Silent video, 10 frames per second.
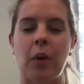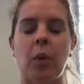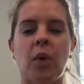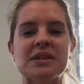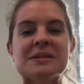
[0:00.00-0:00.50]

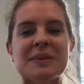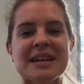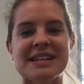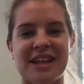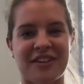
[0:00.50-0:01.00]
Once we
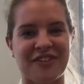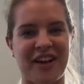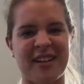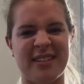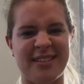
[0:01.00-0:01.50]

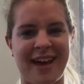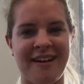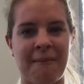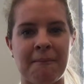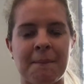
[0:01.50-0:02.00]
identify
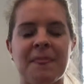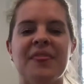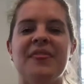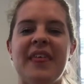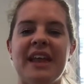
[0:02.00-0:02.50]
that,
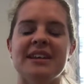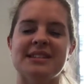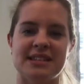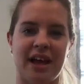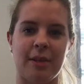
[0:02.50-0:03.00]
then
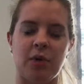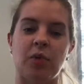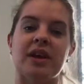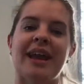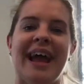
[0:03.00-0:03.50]
it's time that
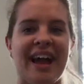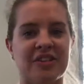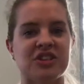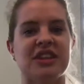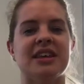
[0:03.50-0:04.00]
we can
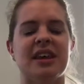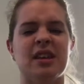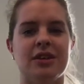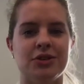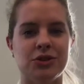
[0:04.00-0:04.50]
actually get
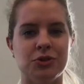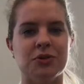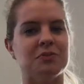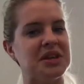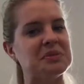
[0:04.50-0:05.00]
into the
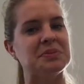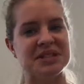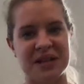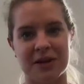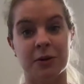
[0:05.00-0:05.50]
meat and
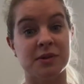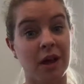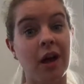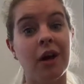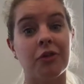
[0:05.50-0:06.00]
potatoes
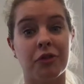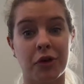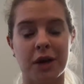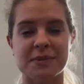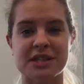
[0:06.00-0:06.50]
of
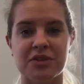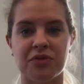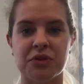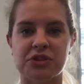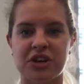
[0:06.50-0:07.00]
Crops of the
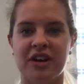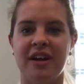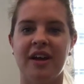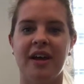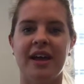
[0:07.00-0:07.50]
Future.
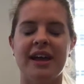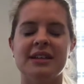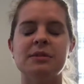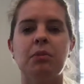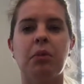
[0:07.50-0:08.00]

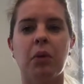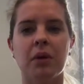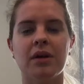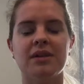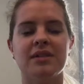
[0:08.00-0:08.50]
It's
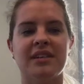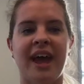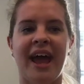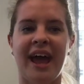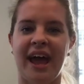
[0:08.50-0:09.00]
important to
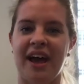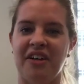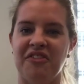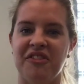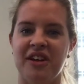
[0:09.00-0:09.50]

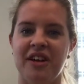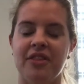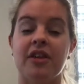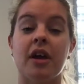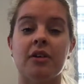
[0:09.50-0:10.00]
have
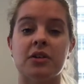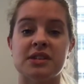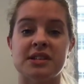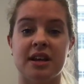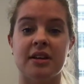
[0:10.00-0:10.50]
the
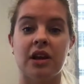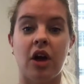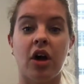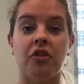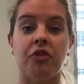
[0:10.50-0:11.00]
understanding
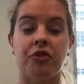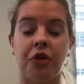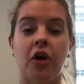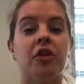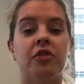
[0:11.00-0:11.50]
of
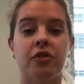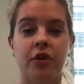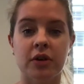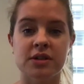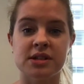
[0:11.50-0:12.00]
FAR
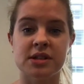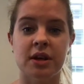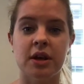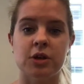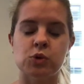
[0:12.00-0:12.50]
first
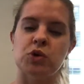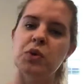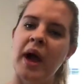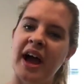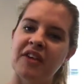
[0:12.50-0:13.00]
so you
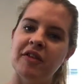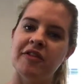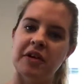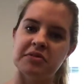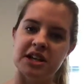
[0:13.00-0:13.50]
have a
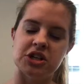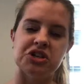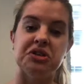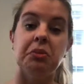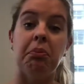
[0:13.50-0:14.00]

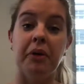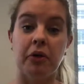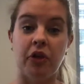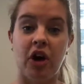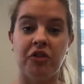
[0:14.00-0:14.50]
foundation to
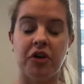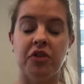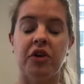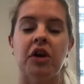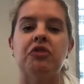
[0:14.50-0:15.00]
build off
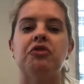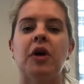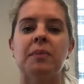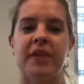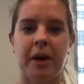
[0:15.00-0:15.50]
of
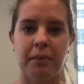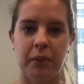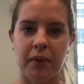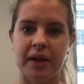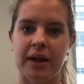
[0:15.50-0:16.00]
from that
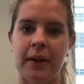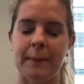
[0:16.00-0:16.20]
point.